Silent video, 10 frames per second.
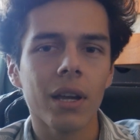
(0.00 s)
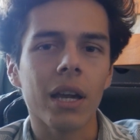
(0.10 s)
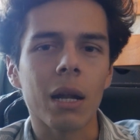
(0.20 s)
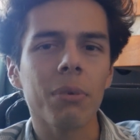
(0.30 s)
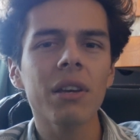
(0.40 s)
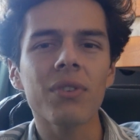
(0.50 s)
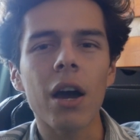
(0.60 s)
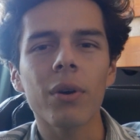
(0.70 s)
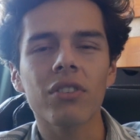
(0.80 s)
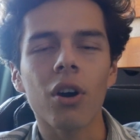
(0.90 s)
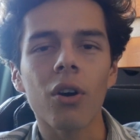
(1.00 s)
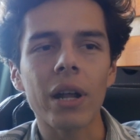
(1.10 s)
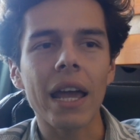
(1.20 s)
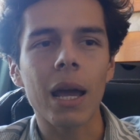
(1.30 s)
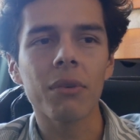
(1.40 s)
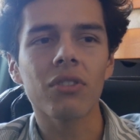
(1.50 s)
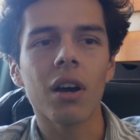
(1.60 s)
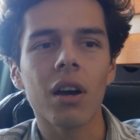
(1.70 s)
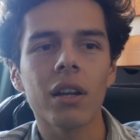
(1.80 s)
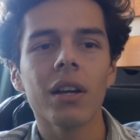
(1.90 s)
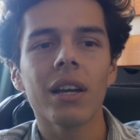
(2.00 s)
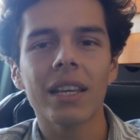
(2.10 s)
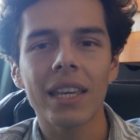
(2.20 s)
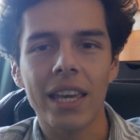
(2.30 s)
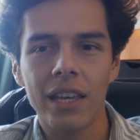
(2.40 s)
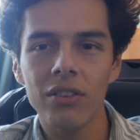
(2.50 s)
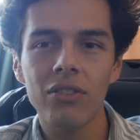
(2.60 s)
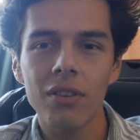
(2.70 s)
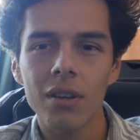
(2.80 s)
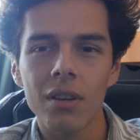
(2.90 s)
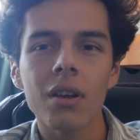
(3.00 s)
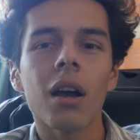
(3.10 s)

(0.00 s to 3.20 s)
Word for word: and I believe now it's called Amazon Kids.